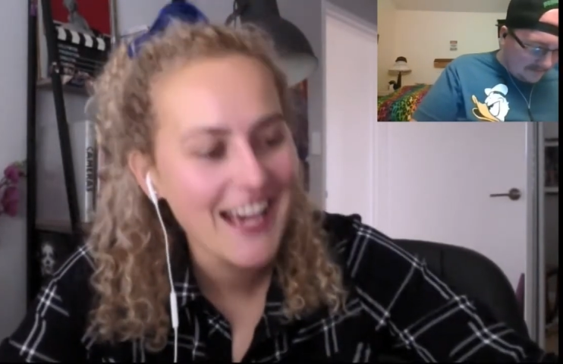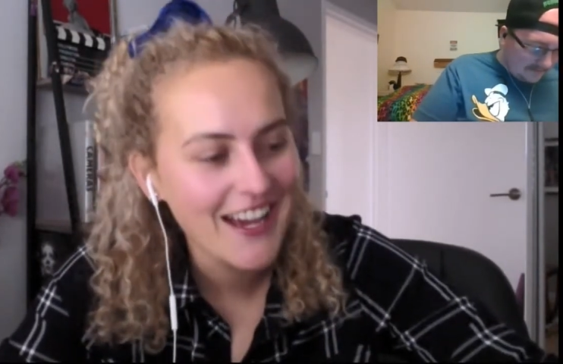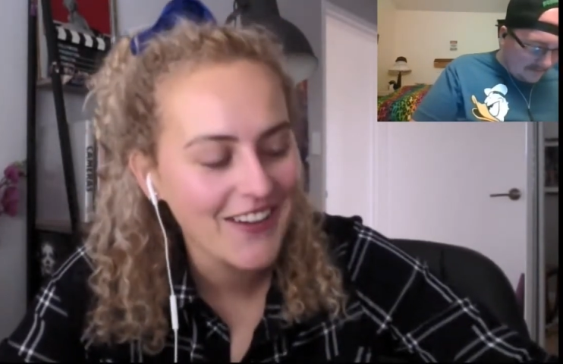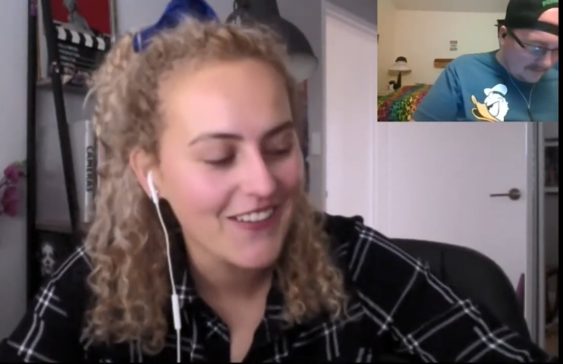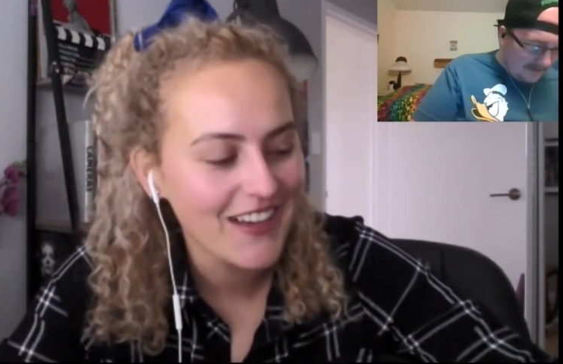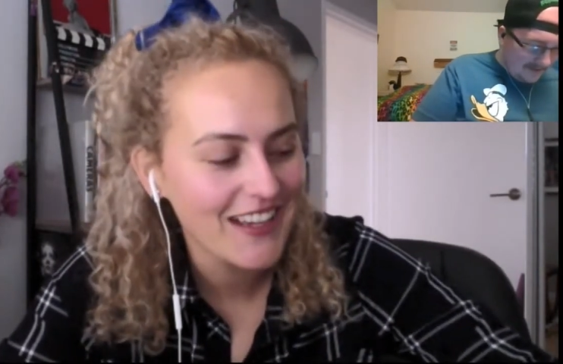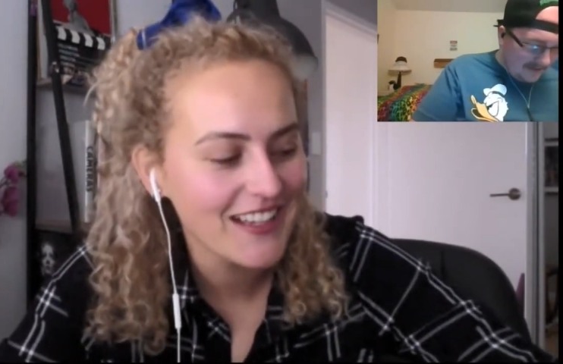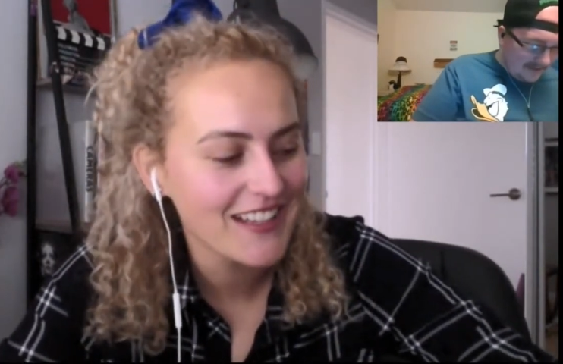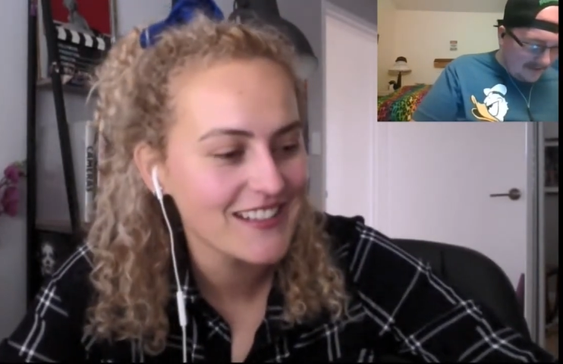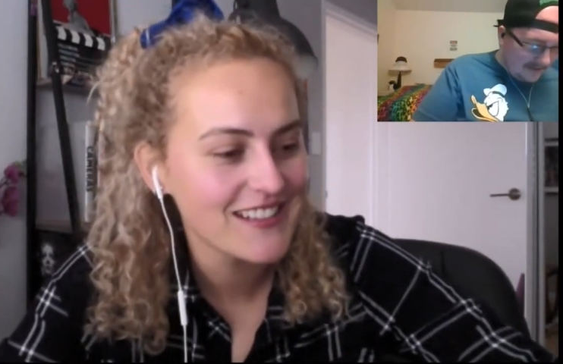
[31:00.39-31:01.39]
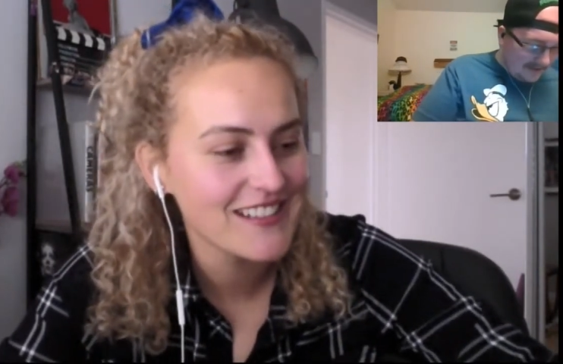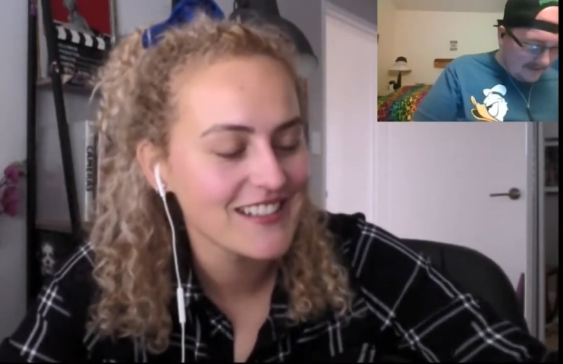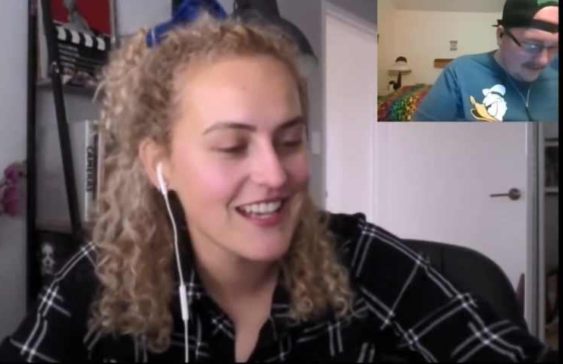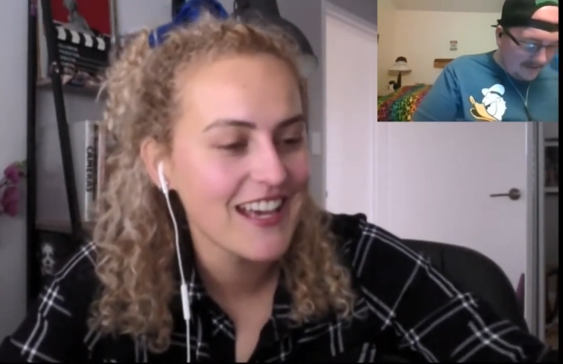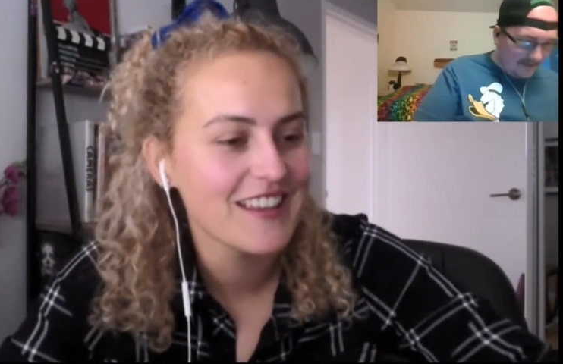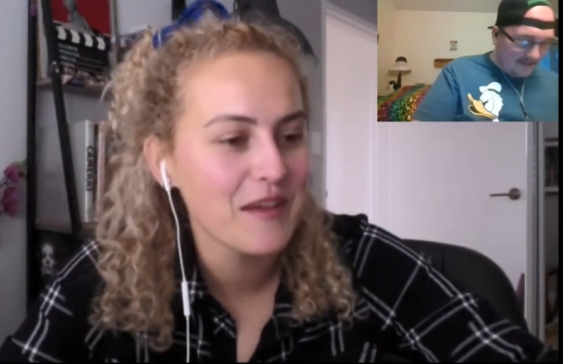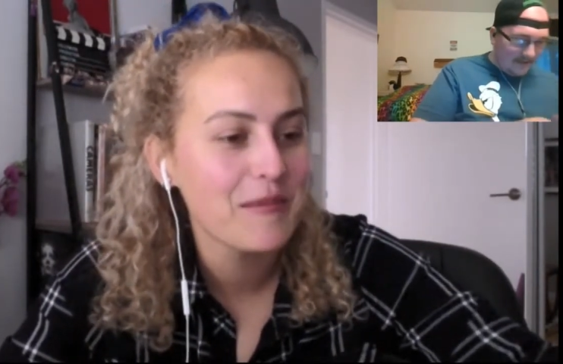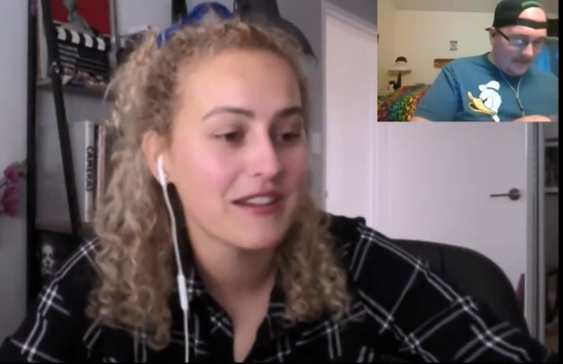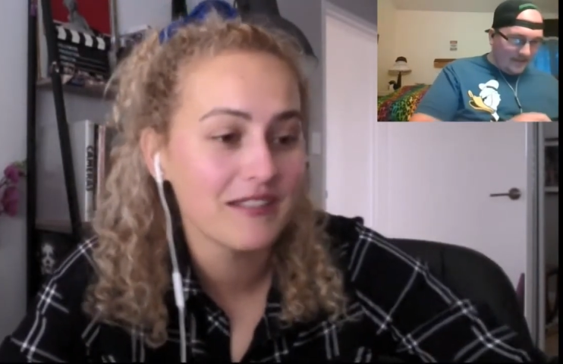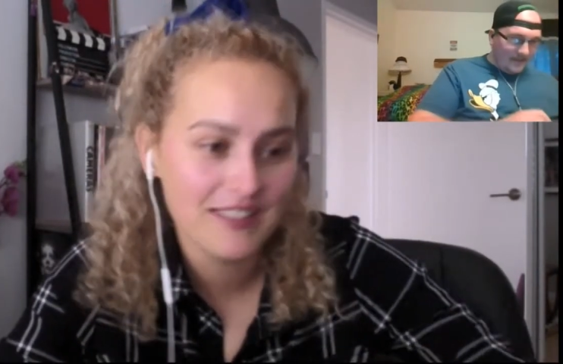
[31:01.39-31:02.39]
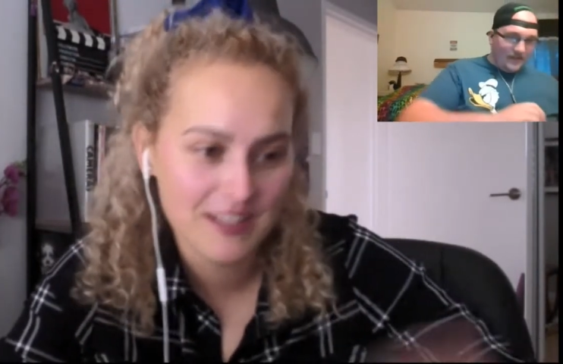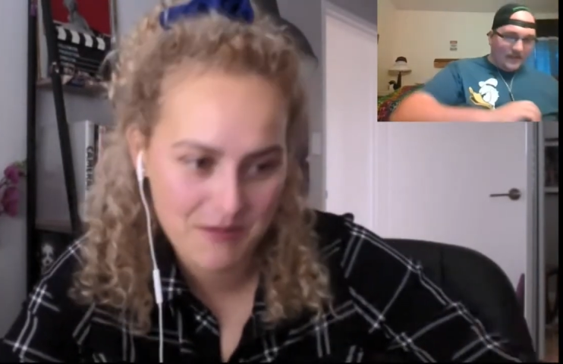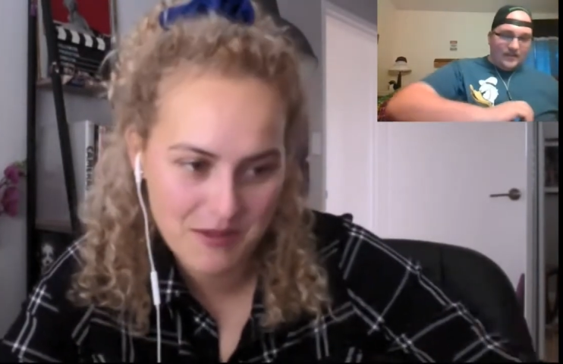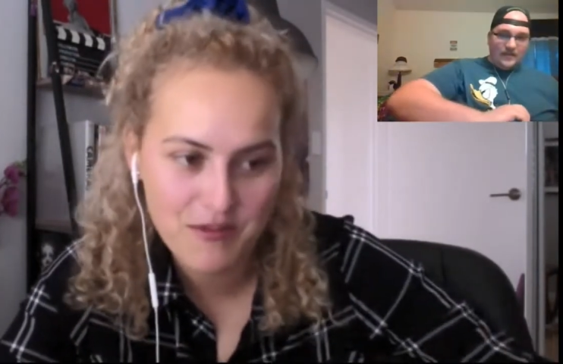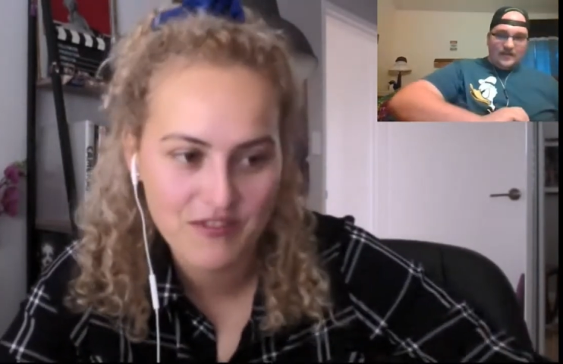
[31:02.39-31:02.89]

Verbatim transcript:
Speaker 1: now. And yeah, the, I mean, some of the